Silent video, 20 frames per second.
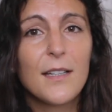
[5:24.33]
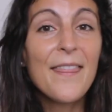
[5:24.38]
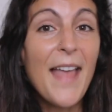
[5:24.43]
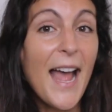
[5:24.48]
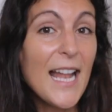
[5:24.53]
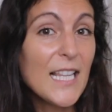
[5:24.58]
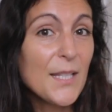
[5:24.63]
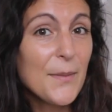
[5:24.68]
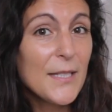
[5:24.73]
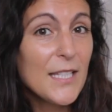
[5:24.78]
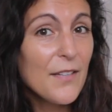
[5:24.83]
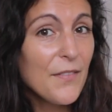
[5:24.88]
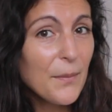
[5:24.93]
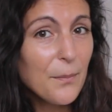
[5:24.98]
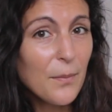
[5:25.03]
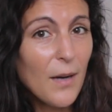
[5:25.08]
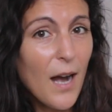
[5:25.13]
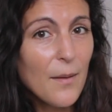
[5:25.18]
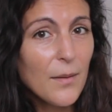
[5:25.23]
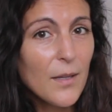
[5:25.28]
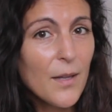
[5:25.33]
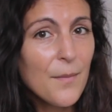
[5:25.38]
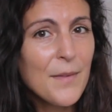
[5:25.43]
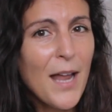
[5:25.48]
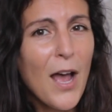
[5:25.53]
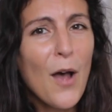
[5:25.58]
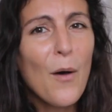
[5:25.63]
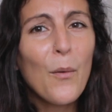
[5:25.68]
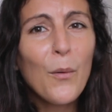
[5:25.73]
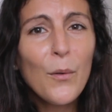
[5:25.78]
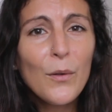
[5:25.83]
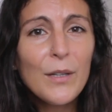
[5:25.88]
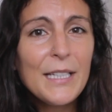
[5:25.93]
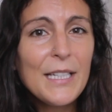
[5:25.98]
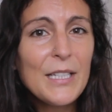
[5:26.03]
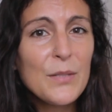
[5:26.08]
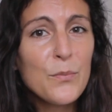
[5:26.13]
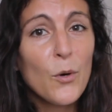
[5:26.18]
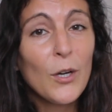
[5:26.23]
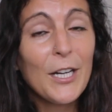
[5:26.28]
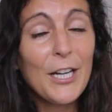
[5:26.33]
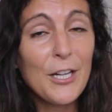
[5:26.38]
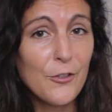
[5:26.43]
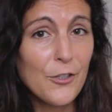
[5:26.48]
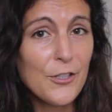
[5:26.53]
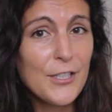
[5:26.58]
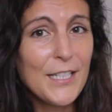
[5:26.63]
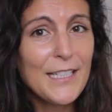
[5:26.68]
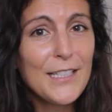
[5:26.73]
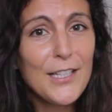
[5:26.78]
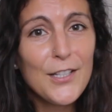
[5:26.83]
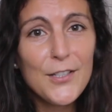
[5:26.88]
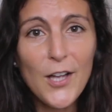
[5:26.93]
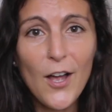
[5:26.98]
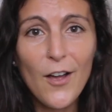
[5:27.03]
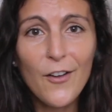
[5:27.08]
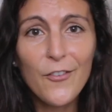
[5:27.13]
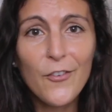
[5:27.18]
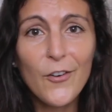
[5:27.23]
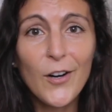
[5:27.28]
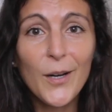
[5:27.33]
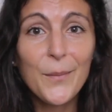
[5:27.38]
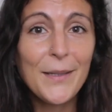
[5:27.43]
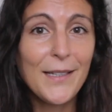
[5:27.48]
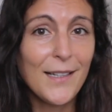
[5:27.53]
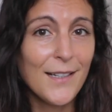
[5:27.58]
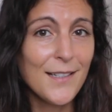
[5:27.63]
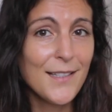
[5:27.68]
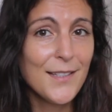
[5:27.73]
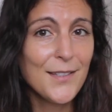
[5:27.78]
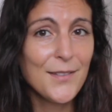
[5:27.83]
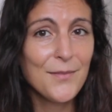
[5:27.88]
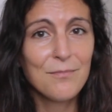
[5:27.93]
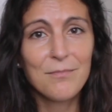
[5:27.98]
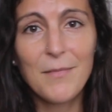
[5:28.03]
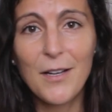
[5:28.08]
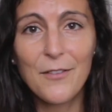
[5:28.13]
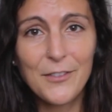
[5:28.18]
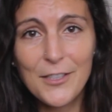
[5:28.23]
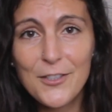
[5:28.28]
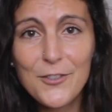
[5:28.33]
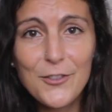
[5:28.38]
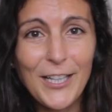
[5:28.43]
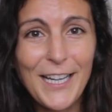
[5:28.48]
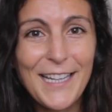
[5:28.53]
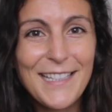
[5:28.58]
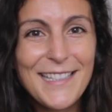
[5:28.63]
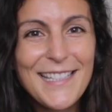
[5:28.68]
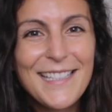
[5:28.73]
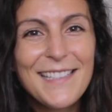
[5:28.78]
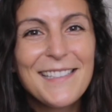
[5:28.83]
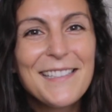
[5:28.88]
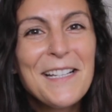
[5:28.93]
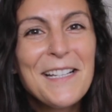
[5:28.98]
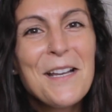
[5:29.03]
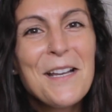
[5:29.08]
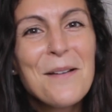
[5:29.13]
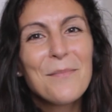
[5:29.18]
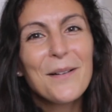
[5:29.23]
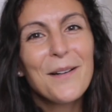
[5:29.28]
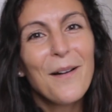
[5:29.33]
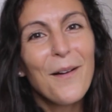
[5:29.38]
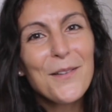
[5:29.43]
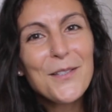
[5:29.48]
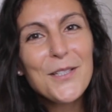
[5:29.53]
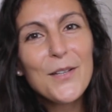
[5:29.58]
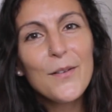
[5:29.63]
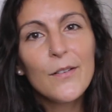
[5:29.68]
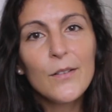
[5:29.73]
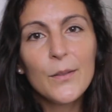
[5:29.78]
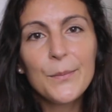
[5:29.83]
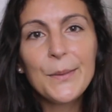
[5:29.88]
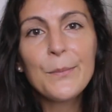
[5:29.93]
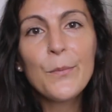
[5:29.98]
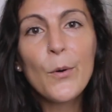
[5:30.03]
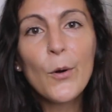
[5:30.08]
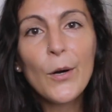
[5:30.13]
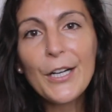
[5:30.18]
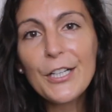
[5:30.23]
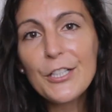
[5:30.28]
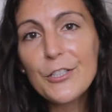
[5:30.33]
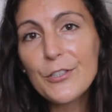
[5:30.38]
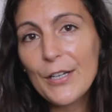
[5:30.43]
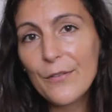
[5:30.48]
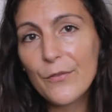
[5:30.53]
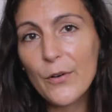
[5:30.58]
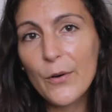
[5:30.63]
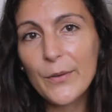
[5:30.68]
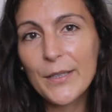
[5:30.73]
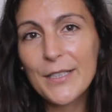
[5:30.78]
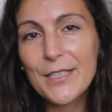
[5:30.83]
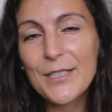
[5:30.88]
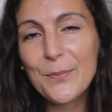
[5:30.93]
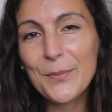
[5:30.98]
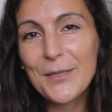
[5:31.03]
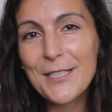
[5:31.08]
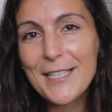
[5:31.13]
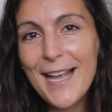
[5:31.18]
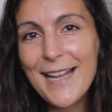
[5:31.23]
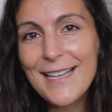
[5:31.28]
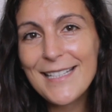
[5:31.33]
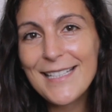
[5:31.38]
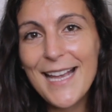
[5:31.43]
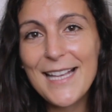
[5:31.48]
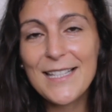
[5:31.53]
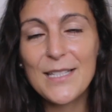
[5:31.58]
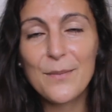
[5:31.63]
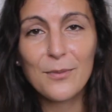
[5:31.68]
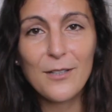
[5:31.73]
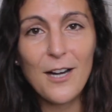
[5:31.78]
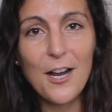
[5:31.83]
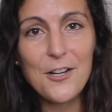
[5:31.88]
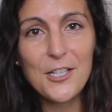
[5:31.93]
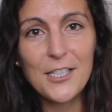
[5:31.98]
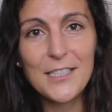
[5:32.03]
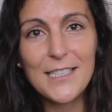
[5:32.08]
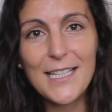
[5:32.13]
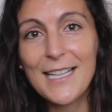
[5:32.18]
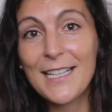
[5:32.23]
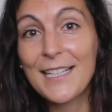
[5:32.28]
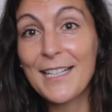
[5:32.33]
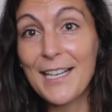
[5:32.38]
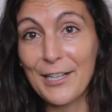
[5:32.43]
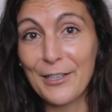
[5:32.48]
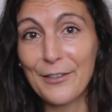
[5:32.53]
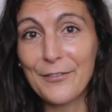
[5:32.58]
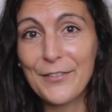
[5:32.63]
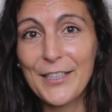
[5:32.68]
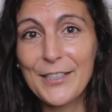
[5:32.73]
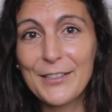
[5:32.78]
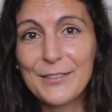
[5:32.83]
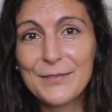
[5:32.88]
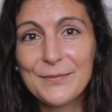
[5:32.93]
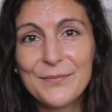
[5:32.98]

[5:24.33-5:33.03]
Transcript: That specific problem not only is more interesting to solve for because of constraints, but also it will be more straightforward to present as a project in an interview.